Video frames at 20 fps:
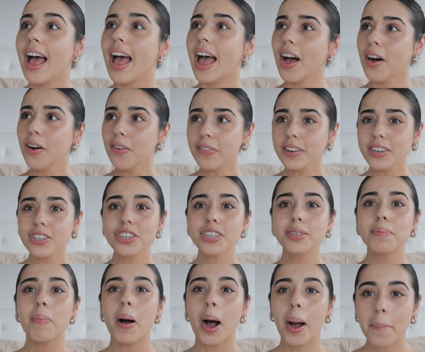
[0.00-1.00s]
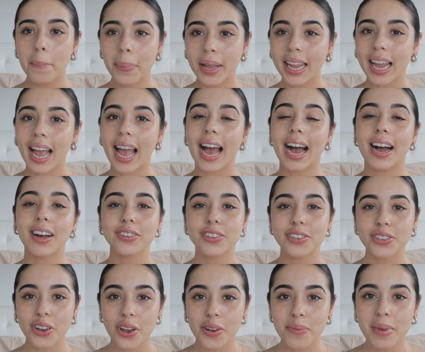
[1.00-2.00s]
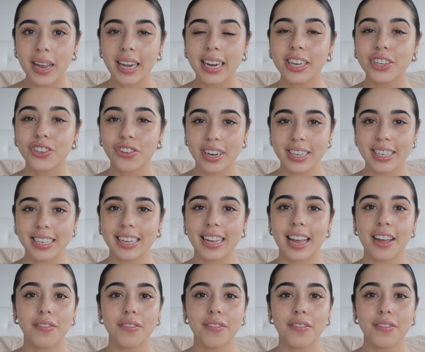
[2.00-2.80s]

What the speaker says: e.l.f is just pumping out so many trending